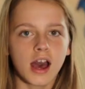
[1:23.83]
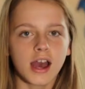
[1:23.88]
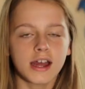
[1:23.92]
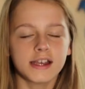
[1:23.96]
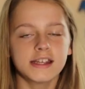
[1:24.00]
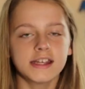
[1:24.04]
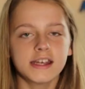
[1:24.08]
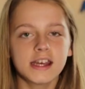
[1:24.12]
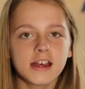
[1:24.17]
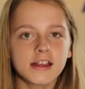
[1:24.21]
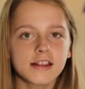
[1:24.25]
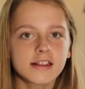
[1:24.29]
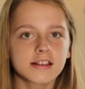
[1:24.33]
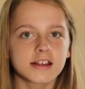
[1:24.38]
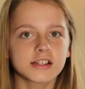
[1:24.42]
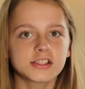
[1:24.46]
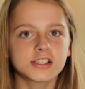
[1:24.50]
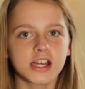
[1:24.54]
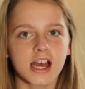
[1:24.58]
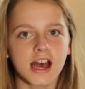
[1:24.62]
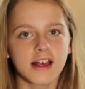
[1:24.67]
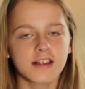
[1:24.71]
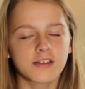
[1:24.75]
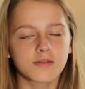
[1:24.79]
Ideas such
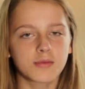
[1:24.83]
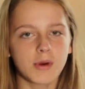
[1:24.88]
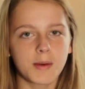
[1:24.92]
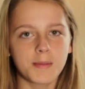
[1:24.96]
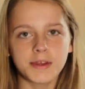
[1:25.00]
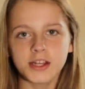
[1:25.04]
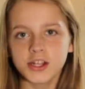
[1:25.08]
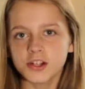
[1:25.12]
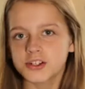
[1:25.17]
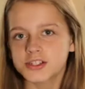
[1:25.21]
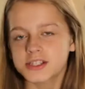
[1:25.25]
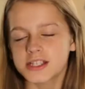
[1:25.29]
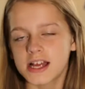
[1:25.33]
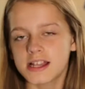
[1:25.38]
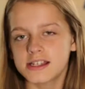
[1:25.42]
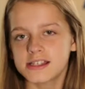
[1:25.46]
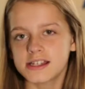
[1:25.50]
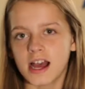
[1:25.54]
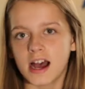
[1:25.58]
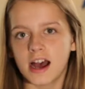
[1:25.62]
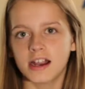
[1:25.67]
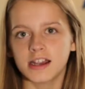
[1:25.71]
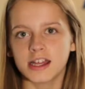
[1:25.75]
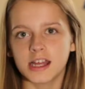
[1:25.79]
as rubbing your scent
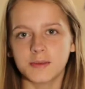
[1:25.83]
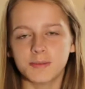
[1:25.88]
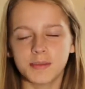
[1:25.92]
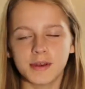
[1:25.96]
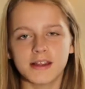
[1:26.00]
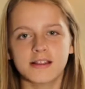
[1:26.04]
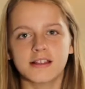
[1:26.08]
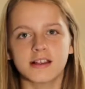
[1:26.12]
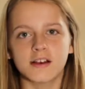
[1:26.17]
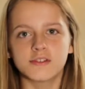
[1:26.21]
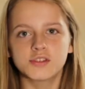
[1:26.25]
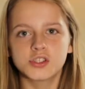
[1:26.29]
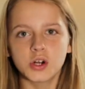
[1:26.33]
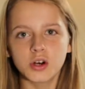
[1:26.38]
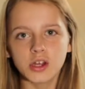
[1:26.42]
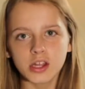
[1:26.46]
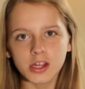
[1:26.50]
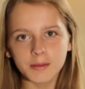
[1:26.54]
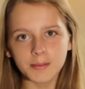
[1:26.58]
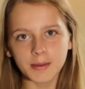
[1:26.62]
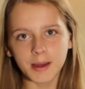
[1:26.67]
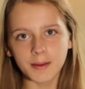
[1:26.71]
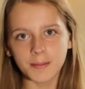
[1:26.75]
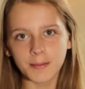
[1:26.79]
on a piece of
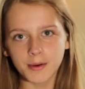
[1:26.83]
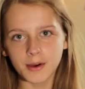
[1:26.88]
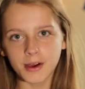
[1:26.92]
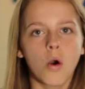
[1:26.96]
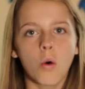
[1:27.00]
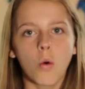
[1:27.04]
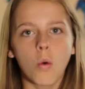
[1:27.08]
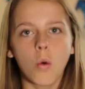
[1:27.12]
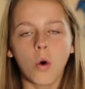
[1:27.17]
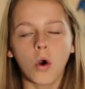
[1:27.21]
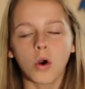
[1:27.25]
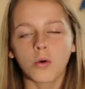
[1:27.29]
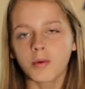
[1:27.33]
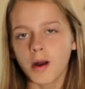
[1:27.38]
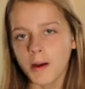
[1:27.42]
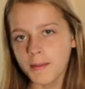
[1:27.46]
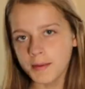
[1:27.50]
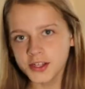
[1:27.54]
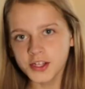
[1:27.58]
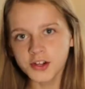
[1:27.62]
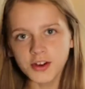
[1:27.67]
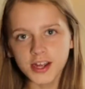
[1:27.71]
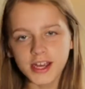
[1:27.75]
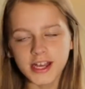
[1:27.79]
toilet paper or
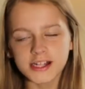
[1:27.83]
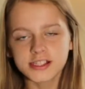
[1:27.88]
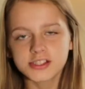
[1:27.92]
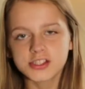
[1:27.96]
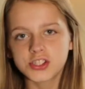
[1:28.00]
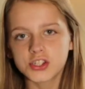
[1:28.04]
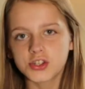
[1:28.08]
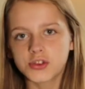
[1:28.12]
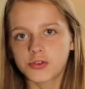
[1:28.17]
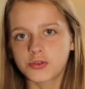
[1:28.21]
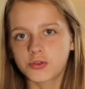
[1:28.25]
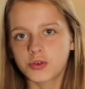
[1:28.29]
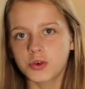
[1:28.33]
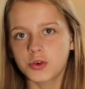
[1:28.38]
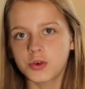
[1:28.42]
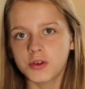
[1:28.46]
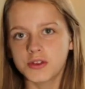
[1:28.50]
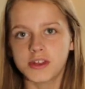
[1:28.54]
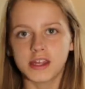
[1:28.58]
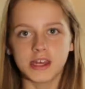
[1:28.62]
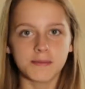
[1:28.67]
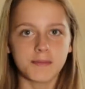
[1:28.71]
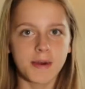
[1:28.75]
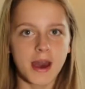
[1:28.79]
rubbing your hands through
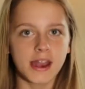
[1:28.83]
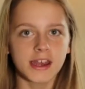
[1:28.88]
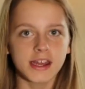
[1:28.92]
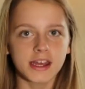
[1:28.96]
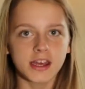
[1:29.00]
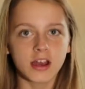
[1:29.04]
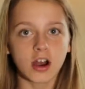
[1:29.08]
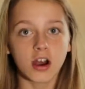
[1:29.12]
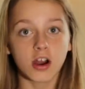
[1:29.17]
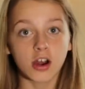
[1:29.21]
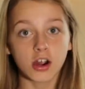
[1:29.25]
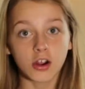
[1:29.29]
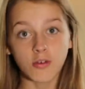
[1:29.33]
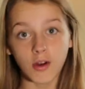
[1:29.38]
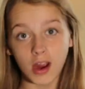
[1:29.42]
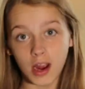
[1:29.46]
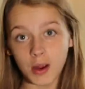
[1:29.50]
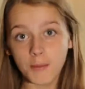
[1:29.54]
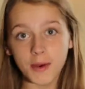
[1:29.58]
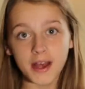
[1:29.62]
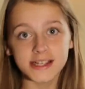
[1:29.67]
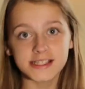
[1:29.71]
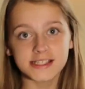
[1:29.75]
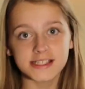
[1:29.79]
the bedding are
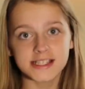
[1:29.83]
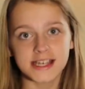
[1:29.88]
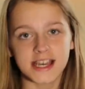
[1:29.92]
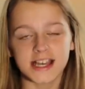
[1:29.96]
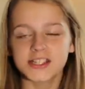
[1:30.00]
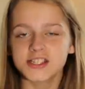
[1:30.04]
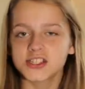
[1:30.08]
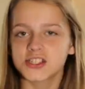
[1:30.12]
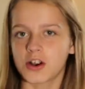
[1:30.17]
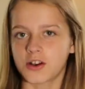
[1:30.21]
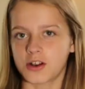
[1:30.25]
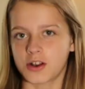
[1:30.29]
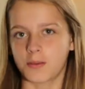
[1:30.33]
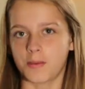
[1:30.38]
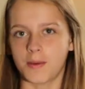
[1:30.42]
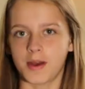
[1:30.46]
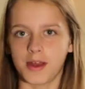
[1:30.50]
great ways to get started